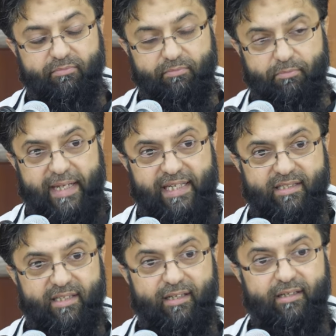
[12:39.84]

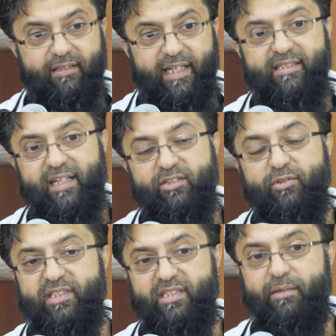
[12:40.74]
medicine, they say to you
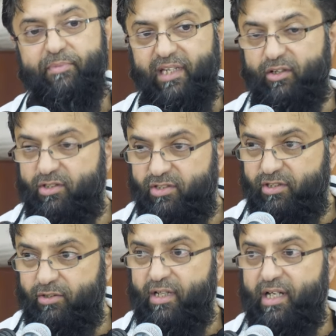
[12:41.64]
this is something good to
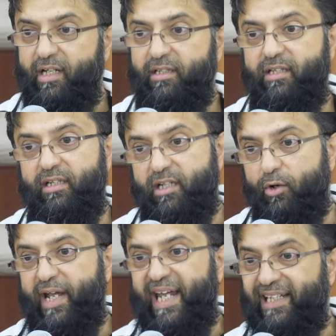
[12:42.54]
do, then
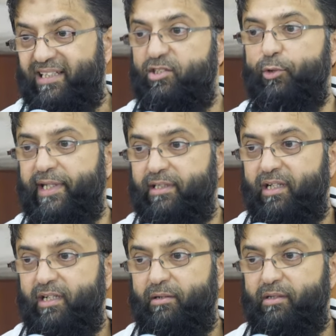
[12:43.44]
go ahead and do it.
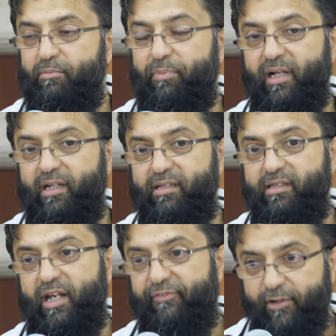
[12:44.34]
But
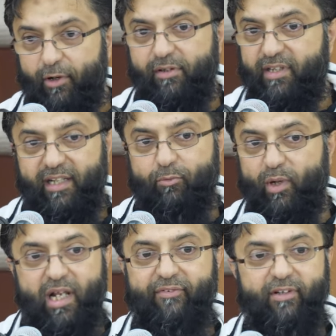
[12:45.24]
if not, then
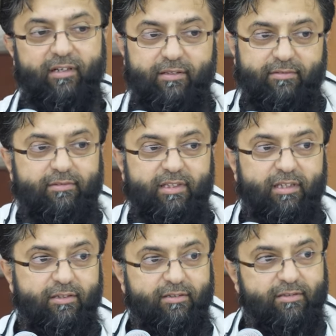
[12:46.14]
whatever, you
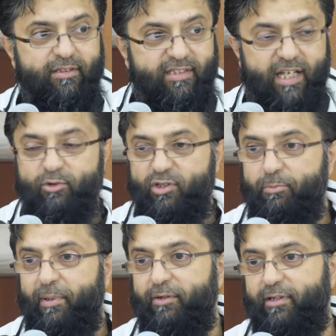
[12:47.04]
know, sails your
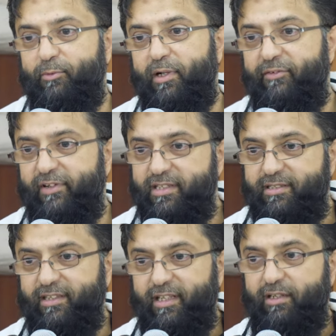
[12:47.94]
boat, whatever
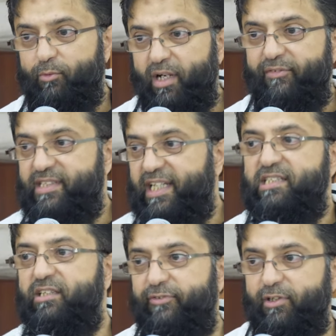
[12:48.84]
is, whatever is
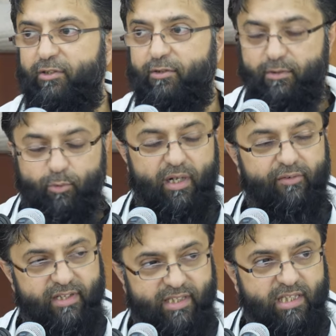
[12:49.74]
easy for you,
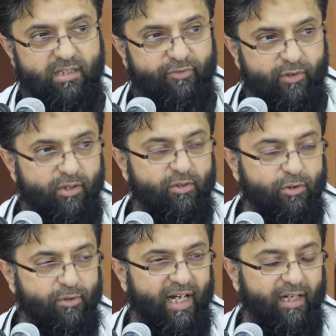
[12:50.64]
whatever is easy for you,
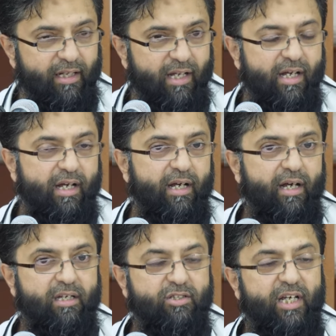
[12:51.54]
do that.
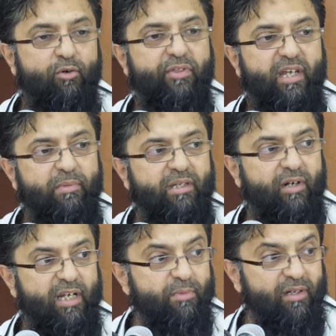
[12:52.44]
Uh, Sheikh Uthaymin
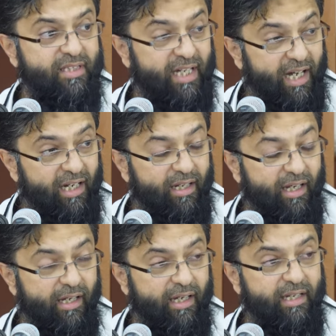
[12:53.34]
rahimahullah
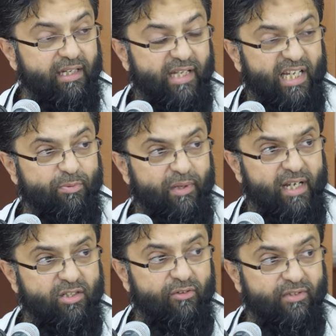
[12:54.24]
ta'ala, in his
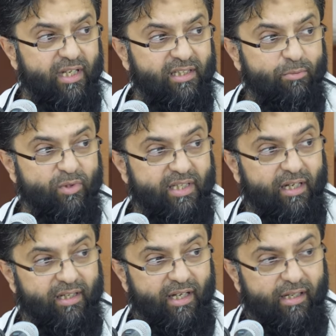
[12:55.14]
explanation of Zad
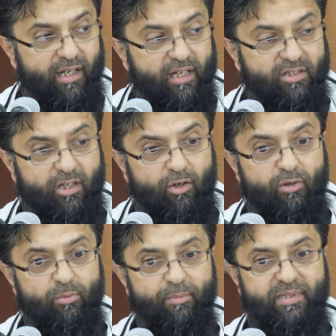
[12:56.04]
al-Mustaqna, Sharh
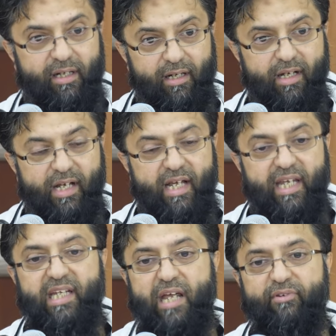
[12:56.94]
al-Mumta',
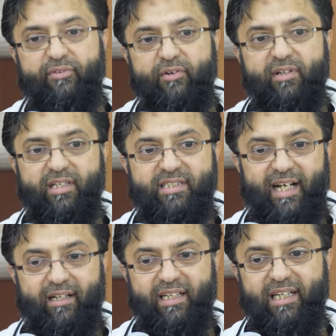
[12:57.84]
he gave a very nice
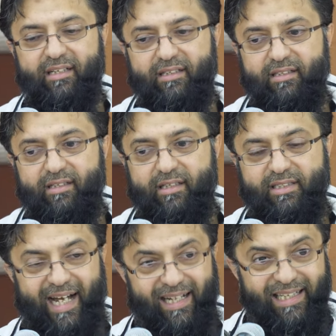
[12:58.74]
ta'leel.
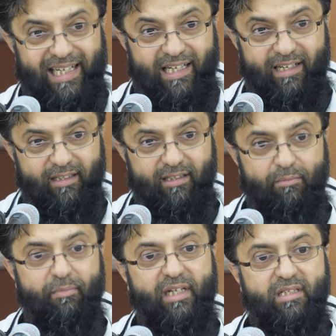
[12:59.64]
Ta'leel
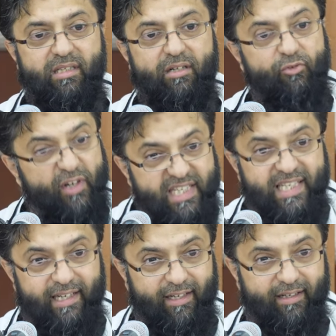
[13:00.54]
means
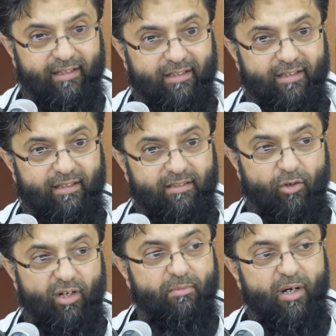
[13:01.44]
reasoning. The
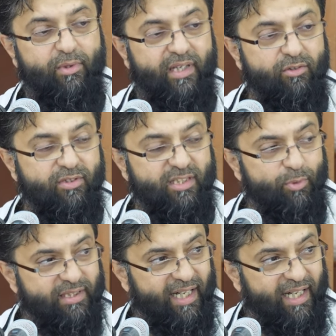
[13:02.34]
ulama, when they use this word